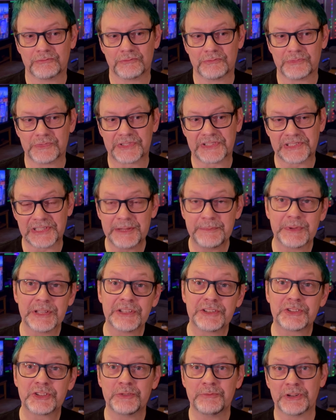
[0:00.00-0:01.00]
sleep
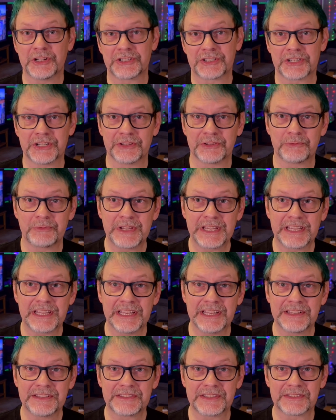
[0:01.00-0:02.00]
in too much on the
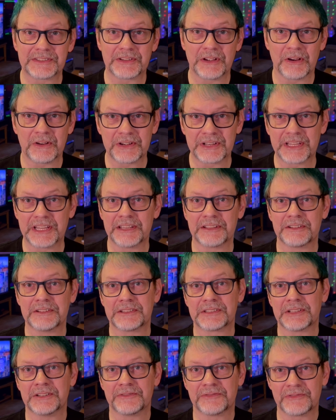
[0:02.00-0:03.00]
weekends. It's hard to get
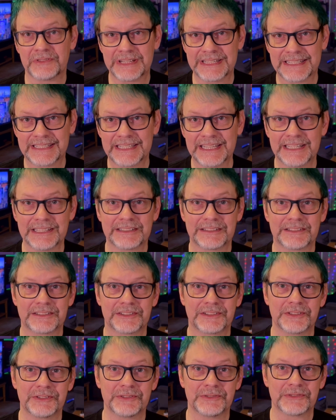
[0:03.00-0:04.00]
yourself reset
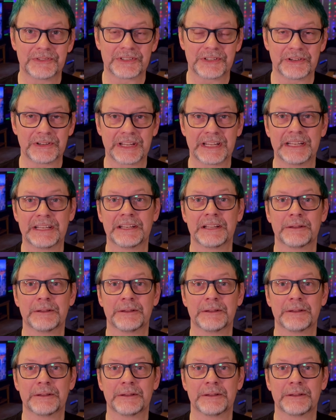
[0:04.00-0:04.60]
to start getting